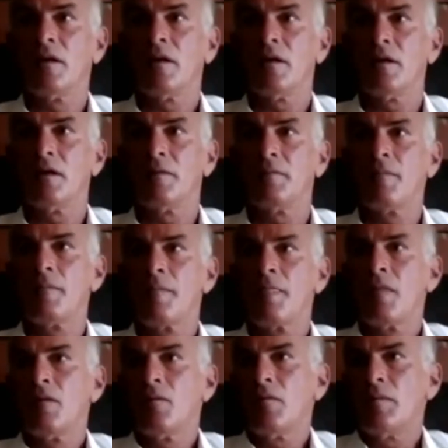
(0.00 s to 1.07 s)
Um,
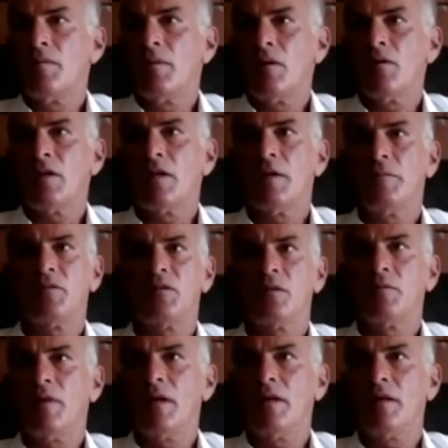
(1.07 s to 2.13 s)
when Mel
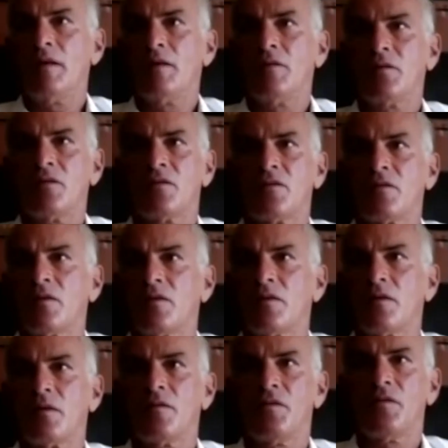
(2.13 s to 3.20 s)
Gibson made his
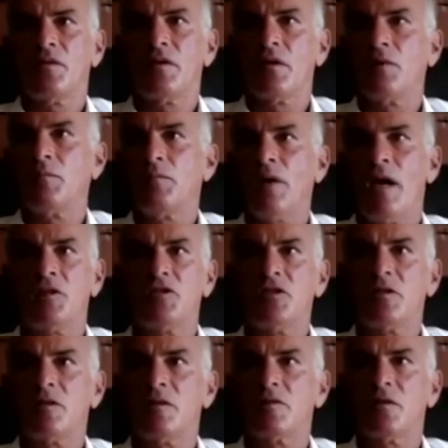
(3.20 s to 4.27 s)
film
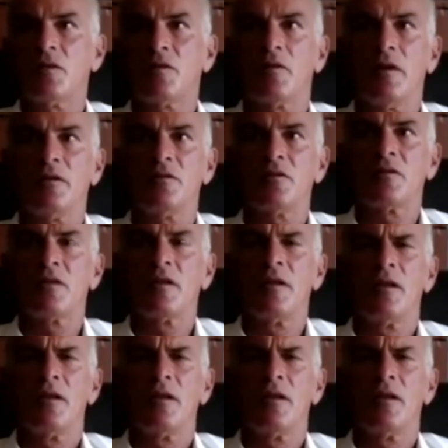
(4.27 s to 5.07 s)
Passion of the Christ,